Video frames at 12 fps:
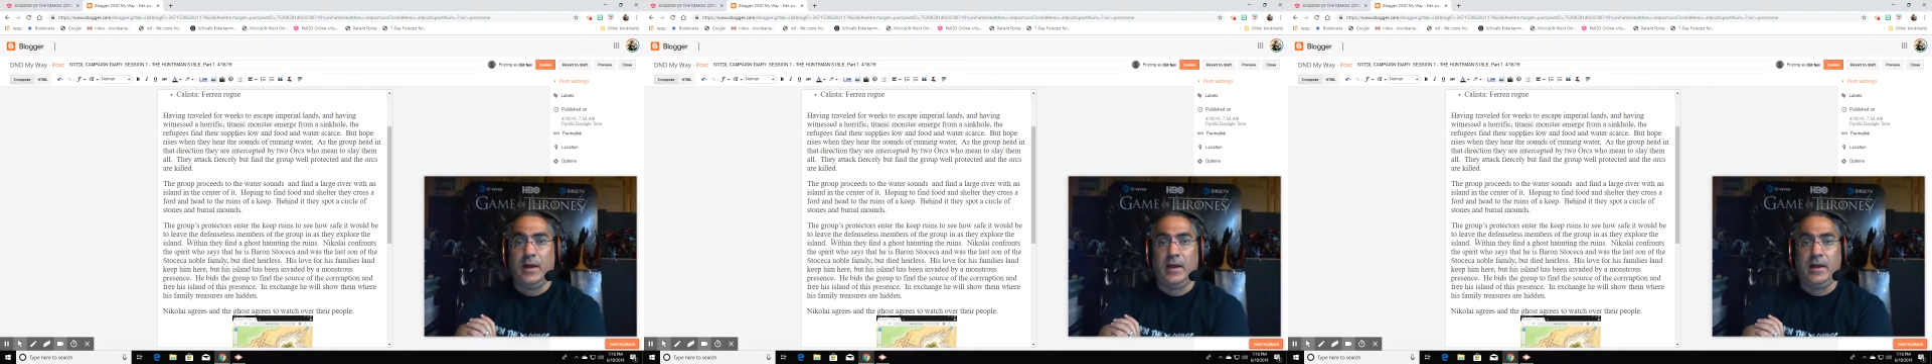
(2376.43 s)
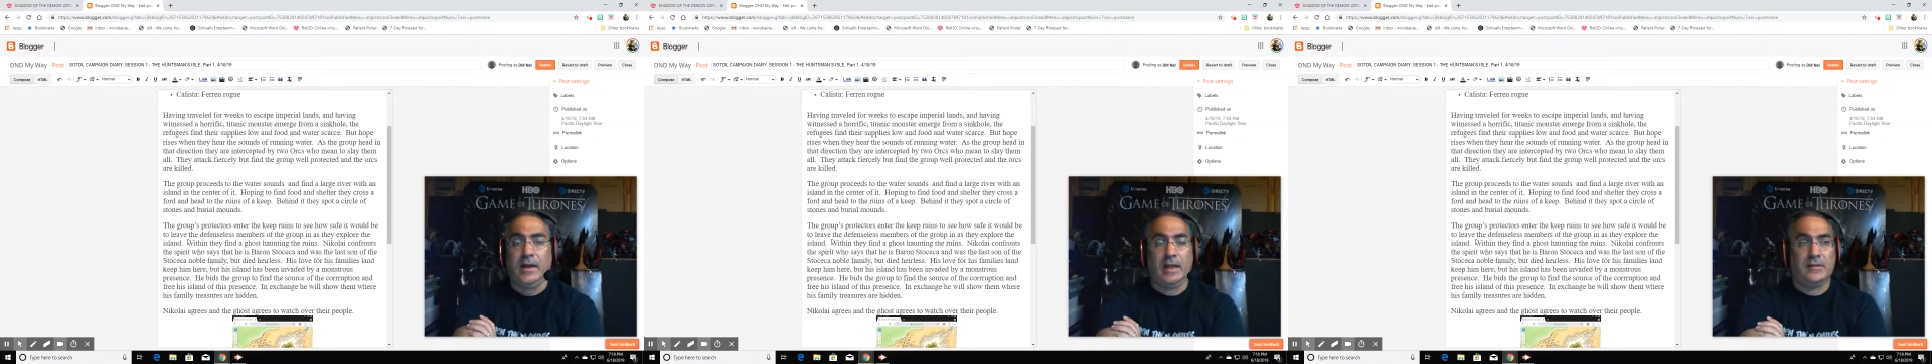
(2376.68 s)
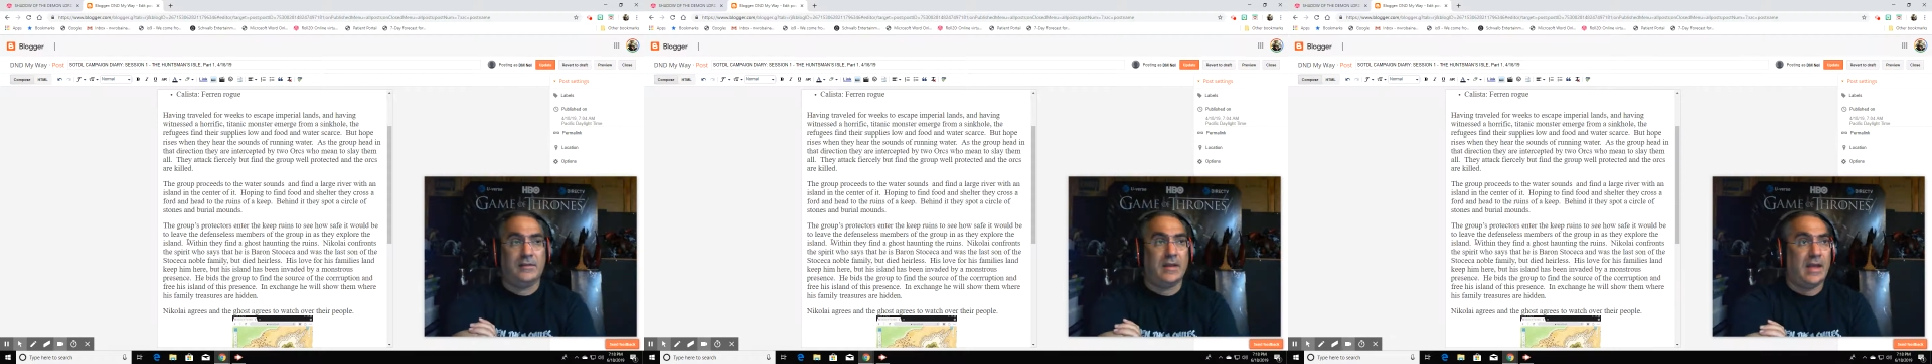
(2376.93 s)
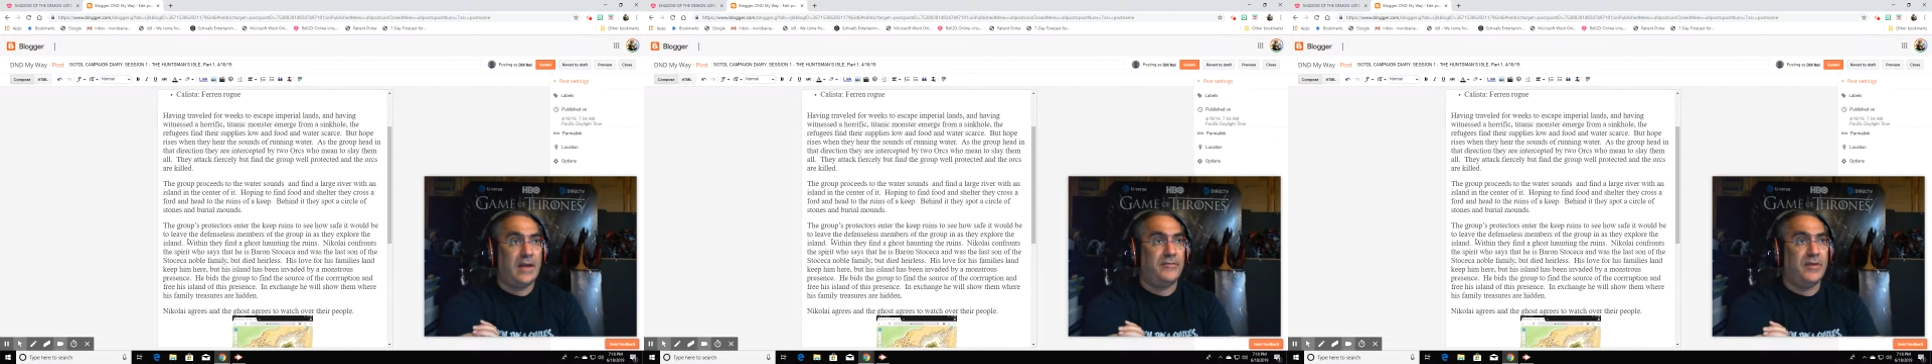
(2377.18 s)
I had to
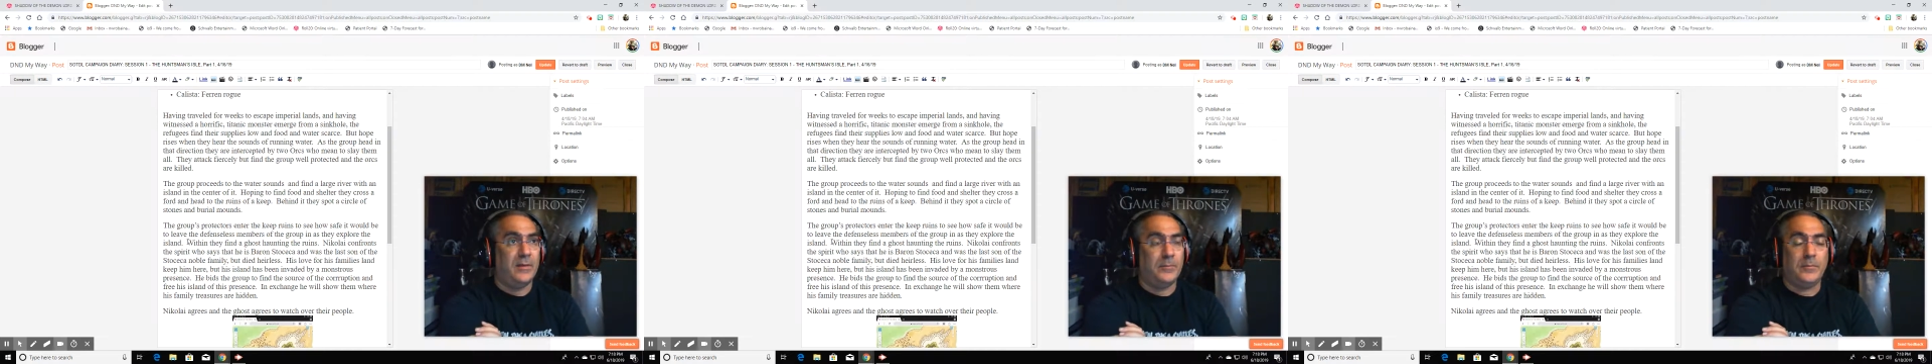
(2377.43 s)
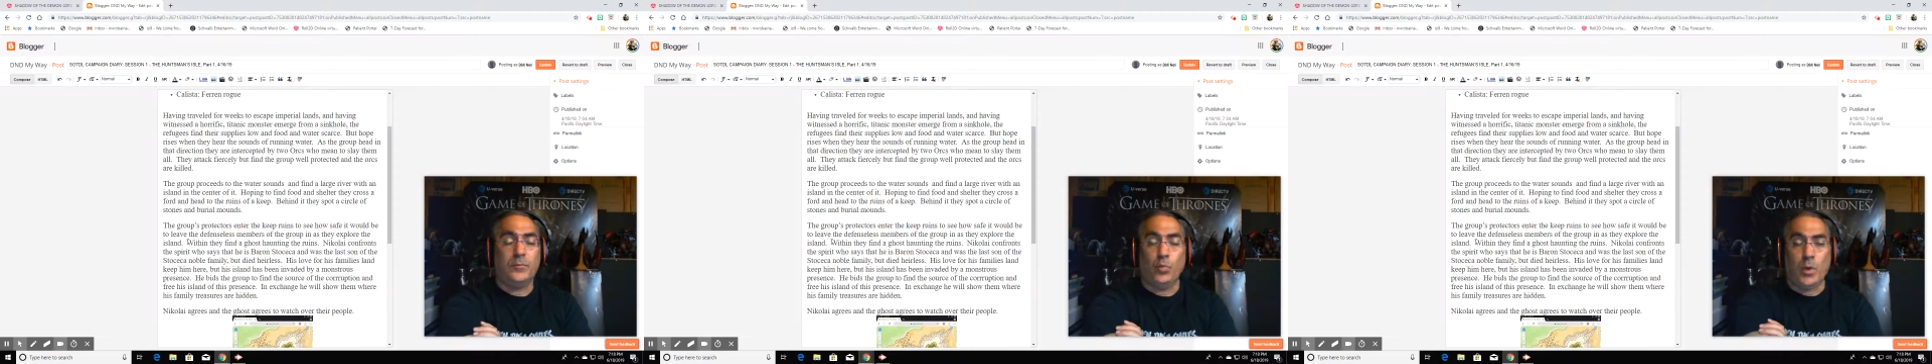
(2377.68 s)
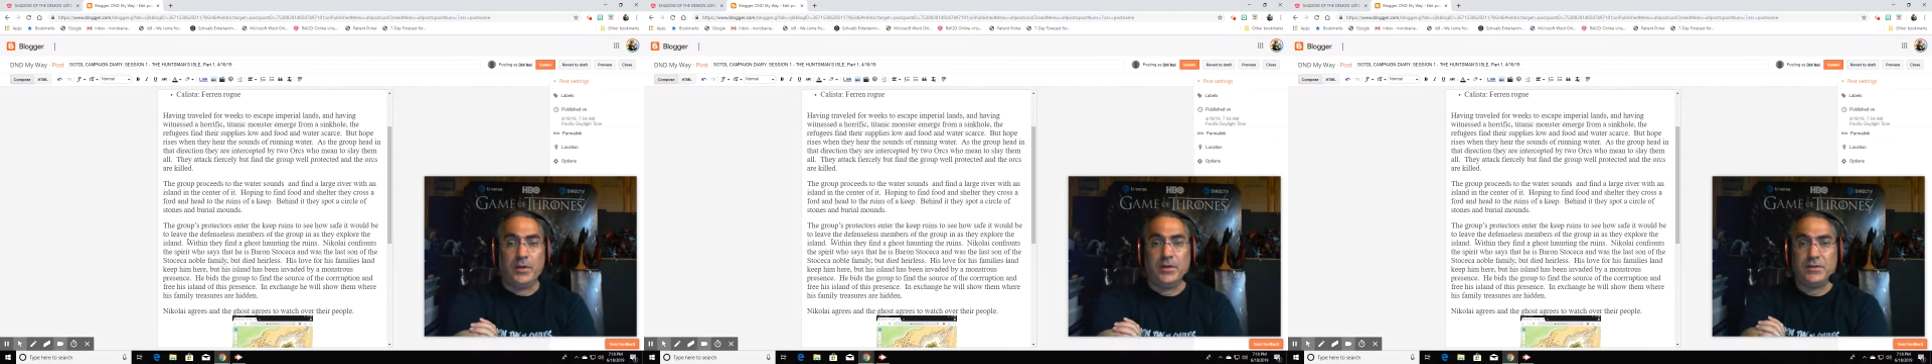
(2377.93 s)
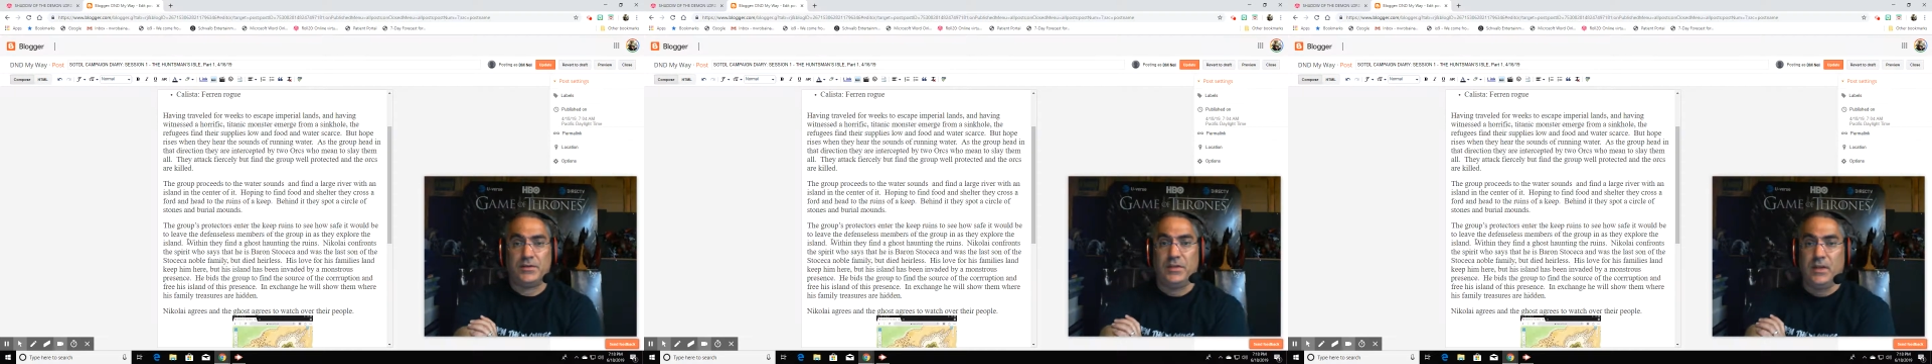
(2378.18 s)
have them
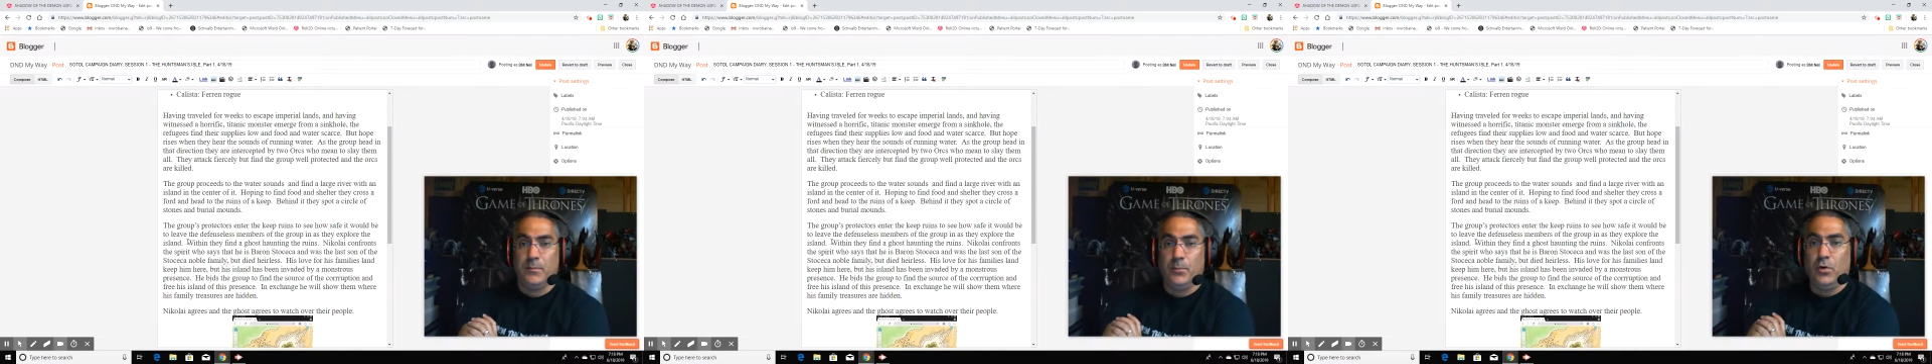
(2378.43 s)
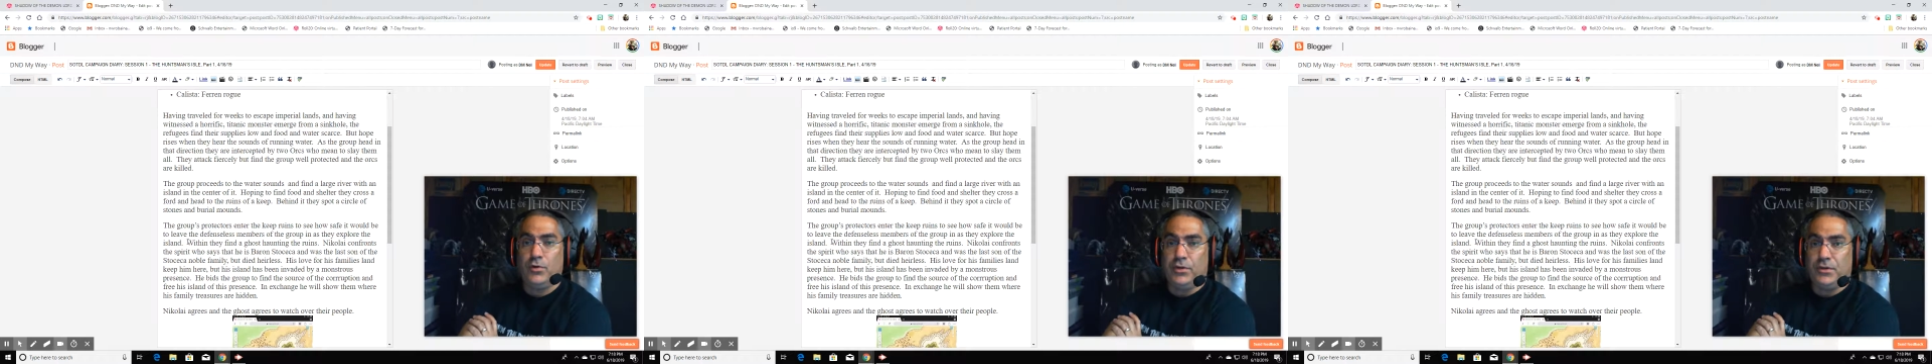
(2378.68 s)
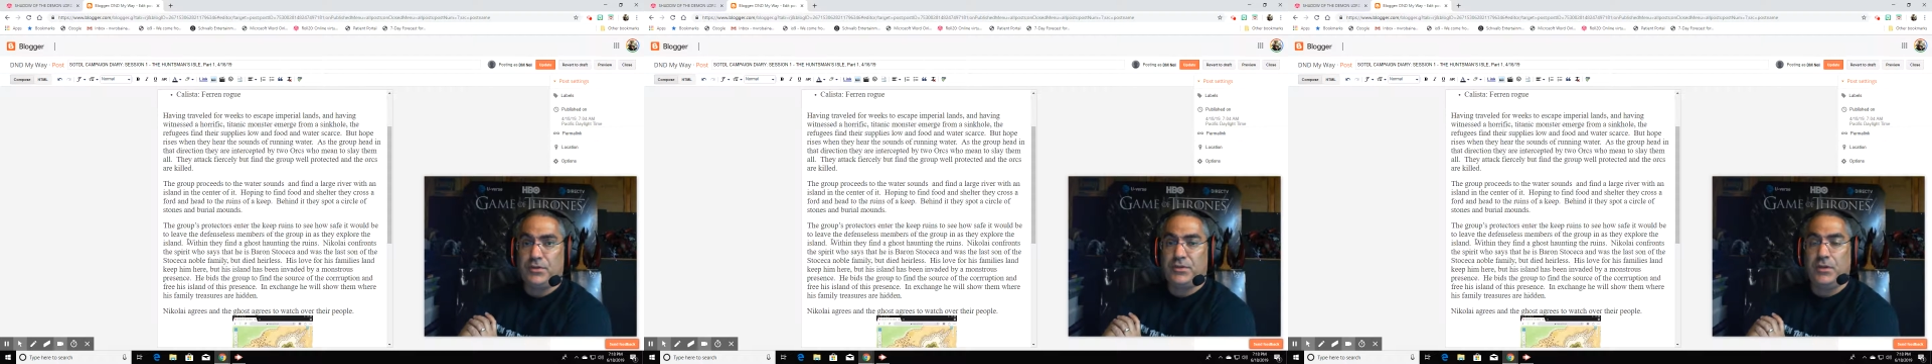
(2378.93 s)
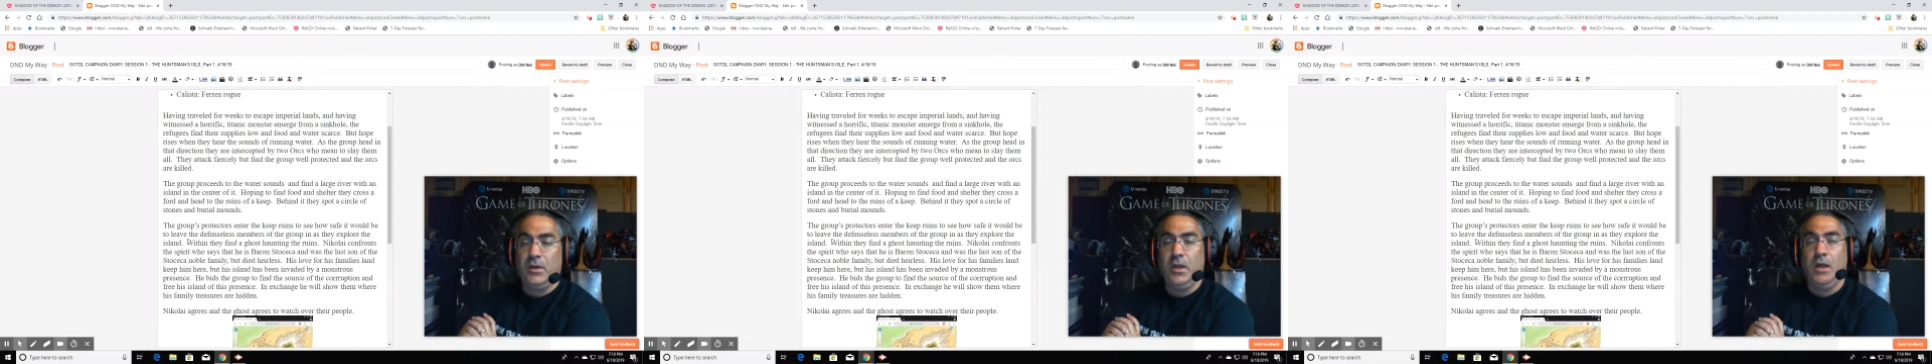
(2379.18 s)
witness the emergence